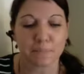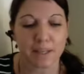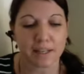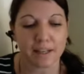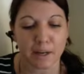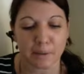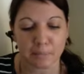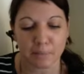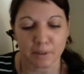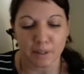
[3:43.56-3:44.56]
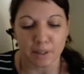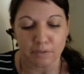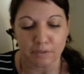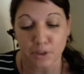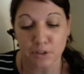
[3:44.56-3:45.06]
there,
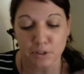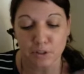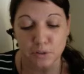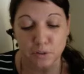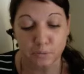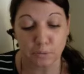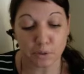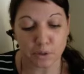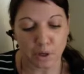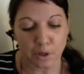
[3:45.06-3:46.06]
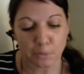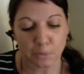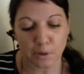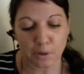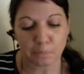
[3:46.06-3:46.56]
for those who sort of wouldn't
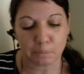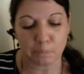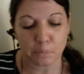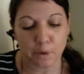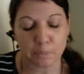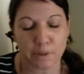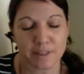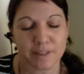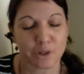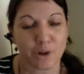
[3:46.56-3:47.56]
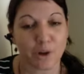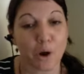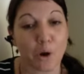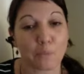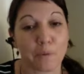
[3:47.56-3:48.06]
know,
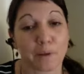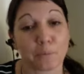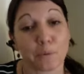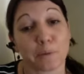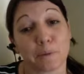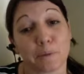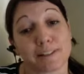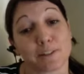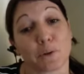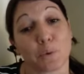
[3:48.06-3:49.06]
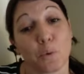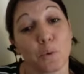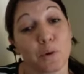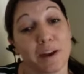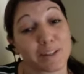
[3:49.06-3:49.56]
WordPress.com and
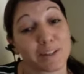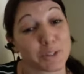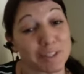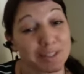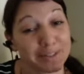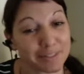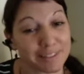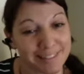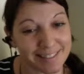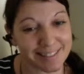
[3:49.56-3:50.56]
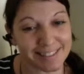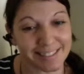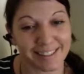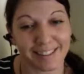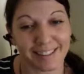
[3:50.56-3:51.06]
WordPress.org are two different.
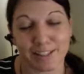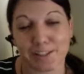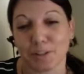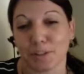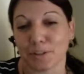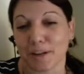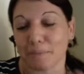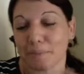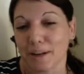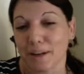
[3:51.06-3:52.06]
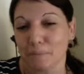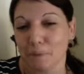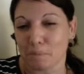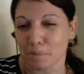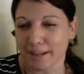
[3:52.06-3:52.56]
So, and
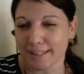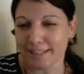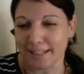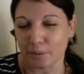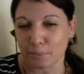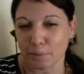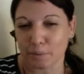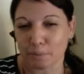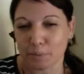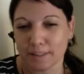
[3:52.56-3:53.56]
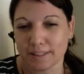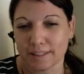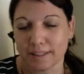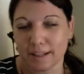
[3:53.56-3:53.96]
I'm right saying that WordPress,